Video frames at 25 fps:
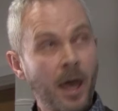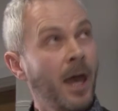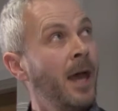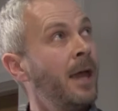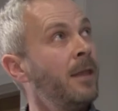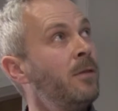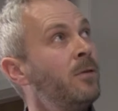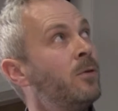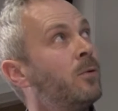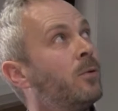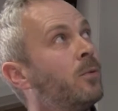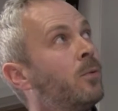
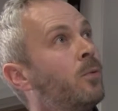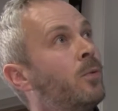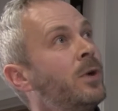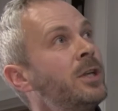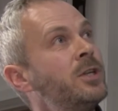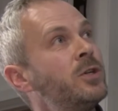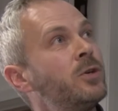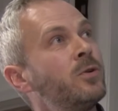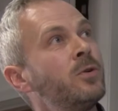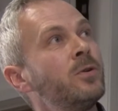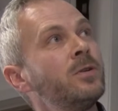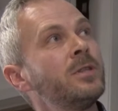And we
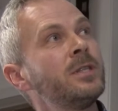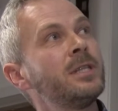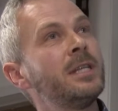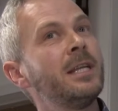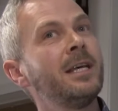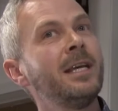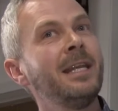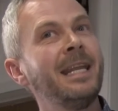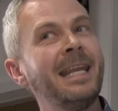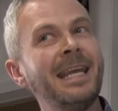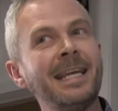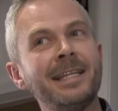chose
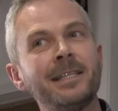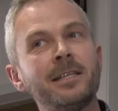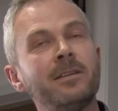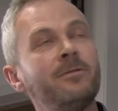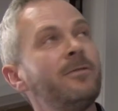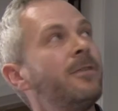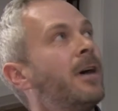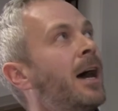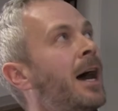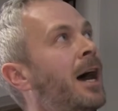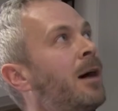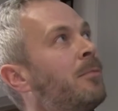the
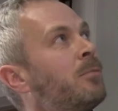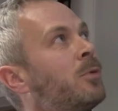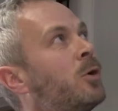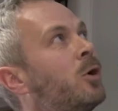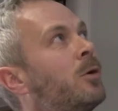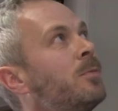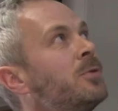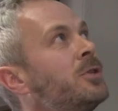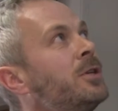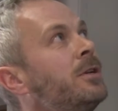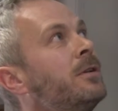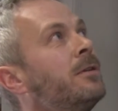native app
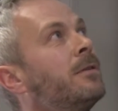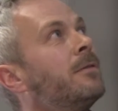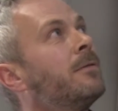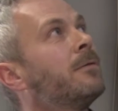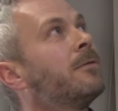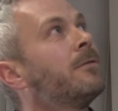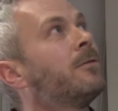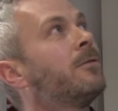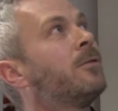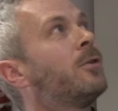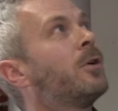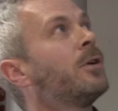option
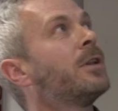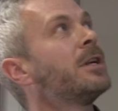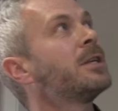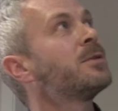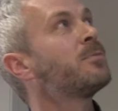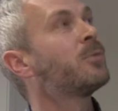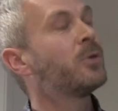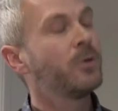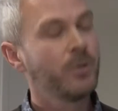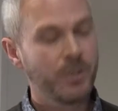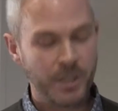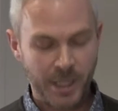for this
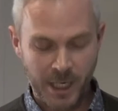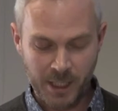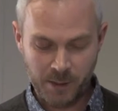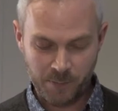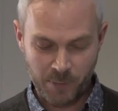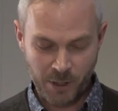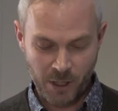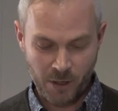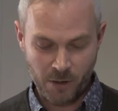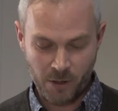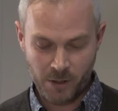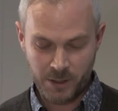project
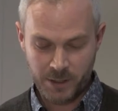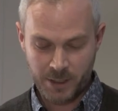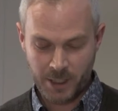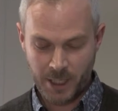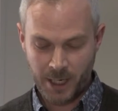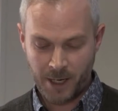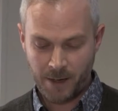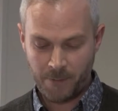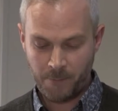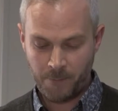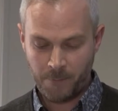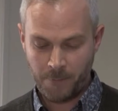because
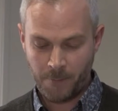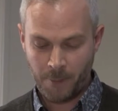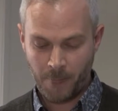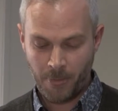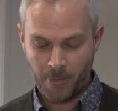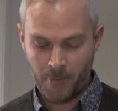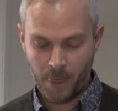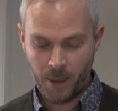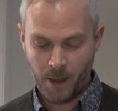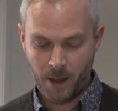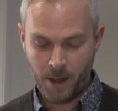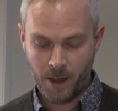
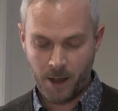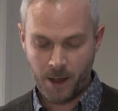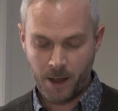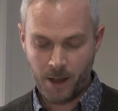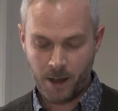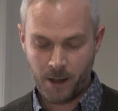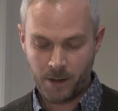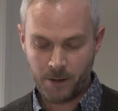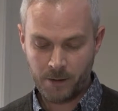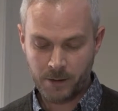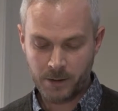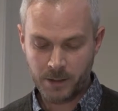
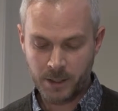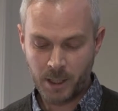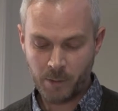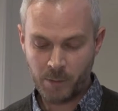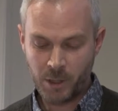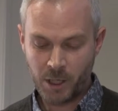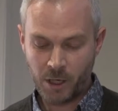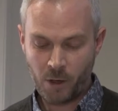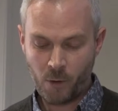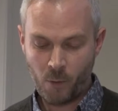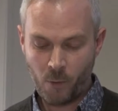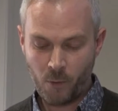
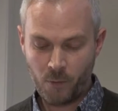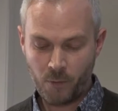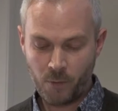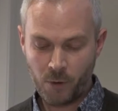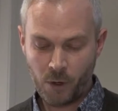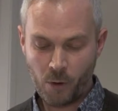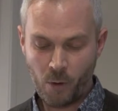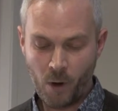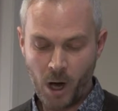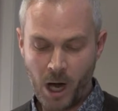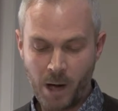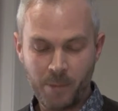some of the
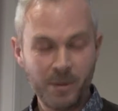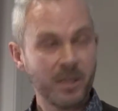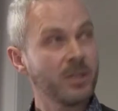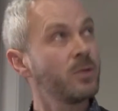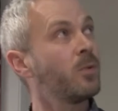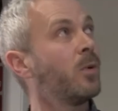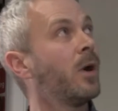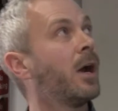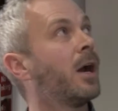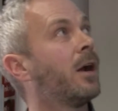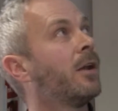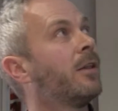
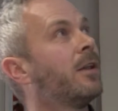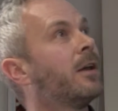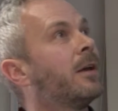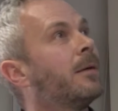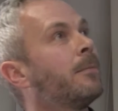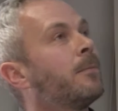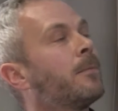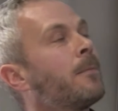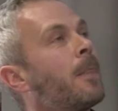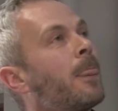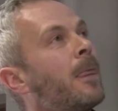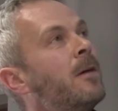requirements were that
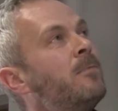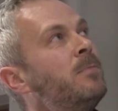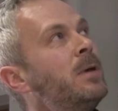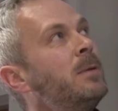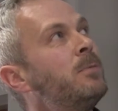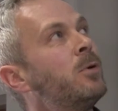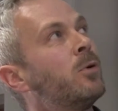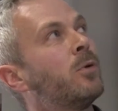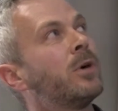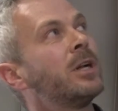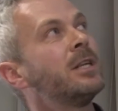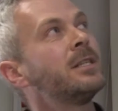if
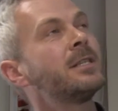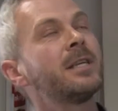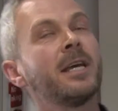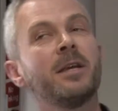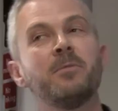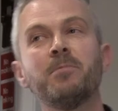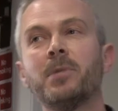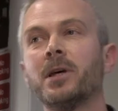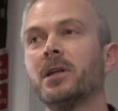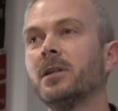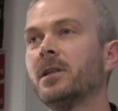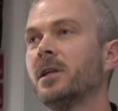people were
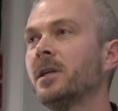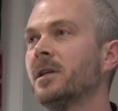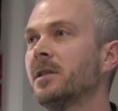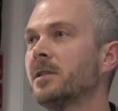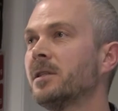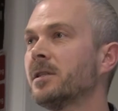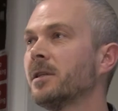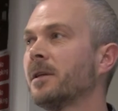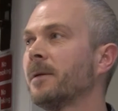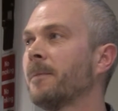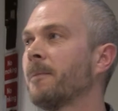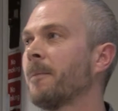inside
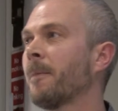buildings